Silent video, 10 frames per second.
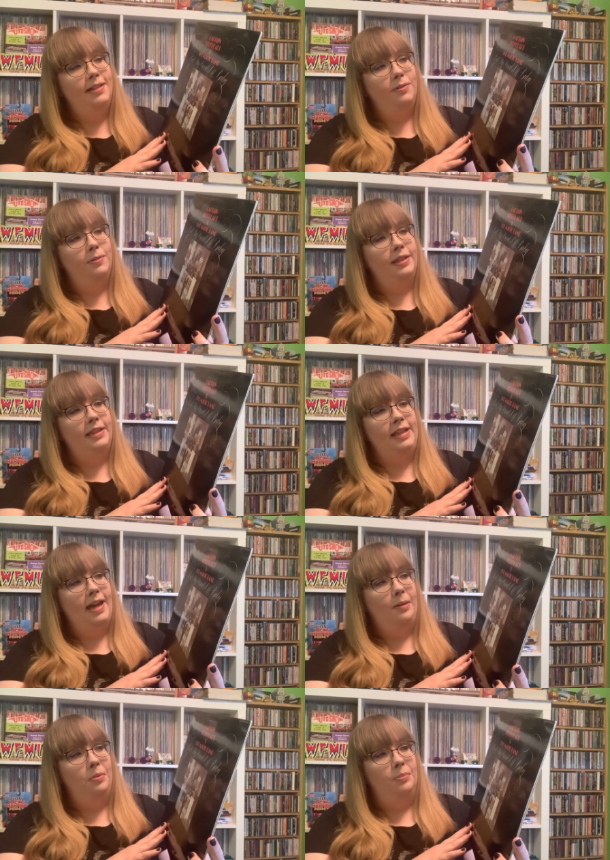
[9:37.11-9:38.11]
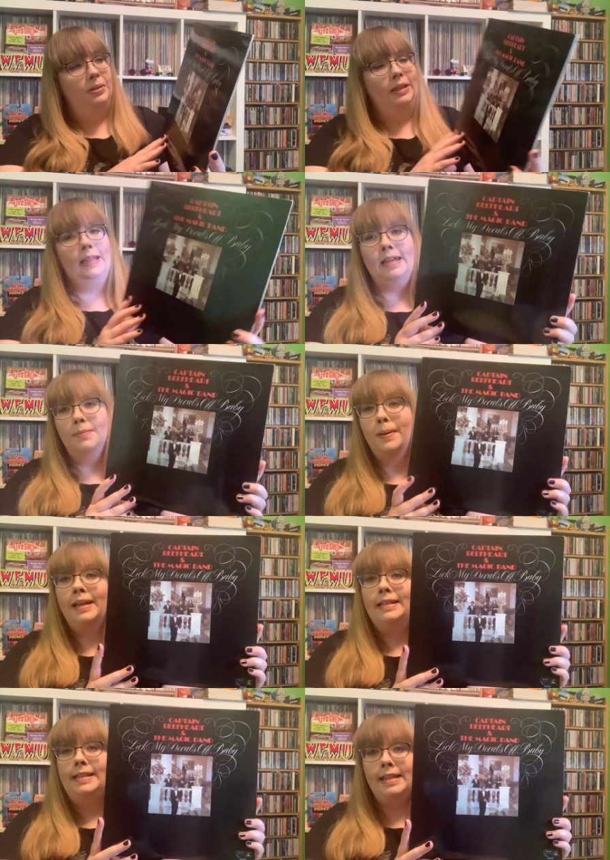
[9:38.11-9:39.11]
with the album Lick My
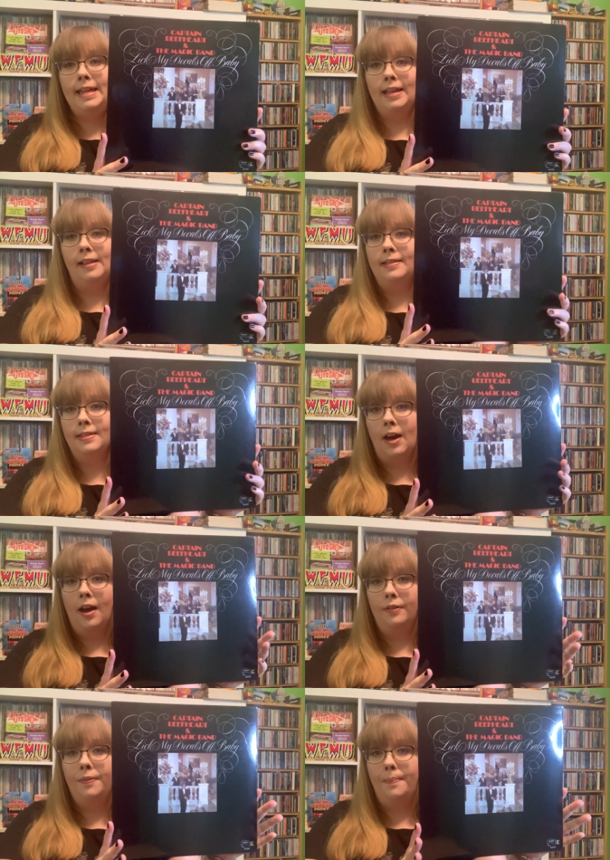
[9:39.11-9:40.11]
Decals Off,